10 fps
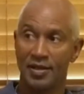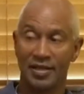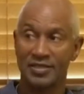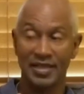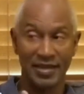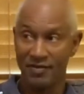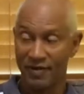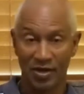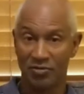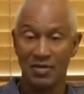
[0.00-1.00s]
Like I said, even
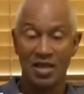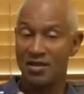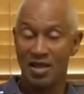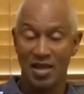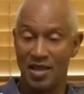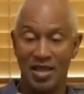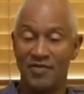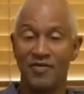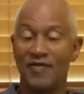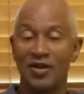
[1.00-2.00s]
if I don't,
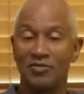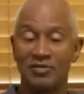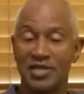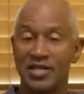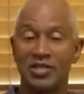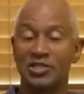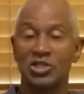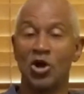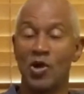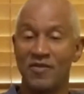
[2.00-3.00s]
even if I don't intend
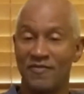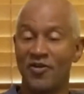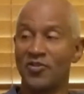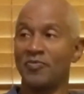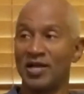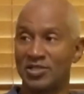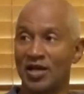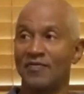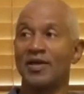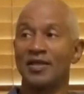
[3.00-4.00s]
to go any farther than
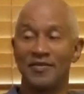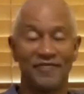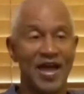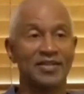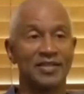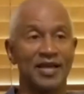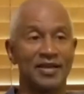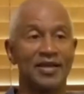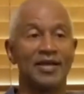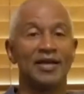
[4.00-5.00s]
myself, the fact
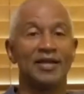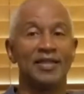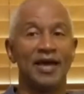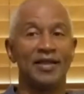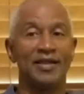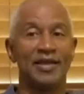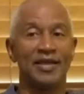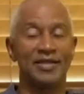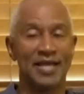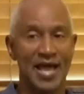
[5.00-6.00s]
that that
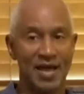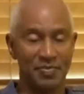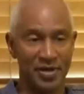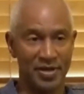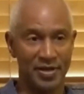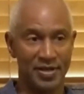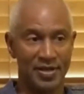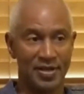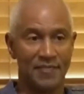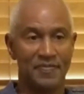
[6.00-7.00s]
it has happened
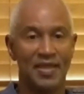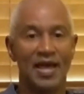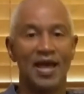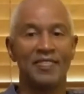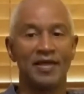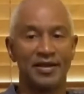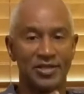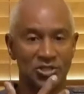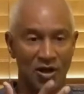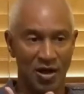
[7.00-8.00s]
and that it
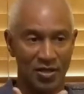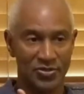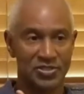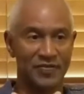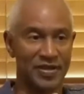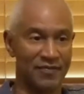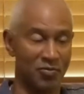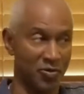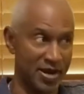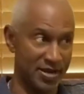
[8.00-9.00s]
has caused something of a
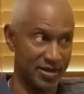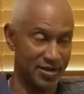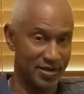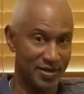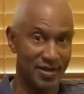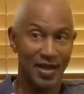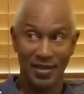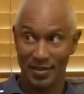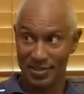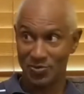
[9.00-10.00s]
break,
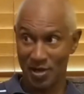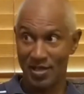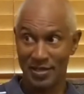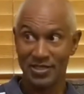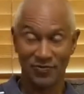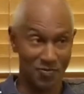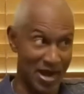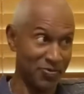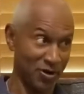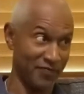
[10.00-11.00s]
is, at least from
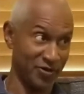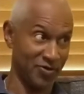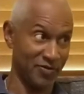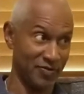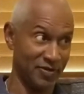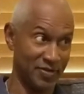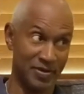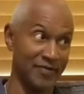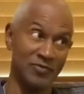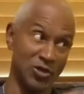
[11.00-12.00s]
my point of view,
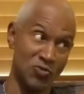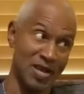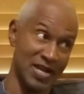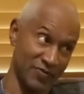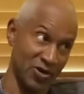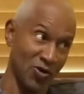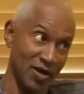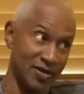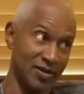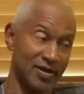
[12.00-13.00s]
whether, even though you may never know
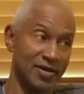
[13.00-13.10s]
it,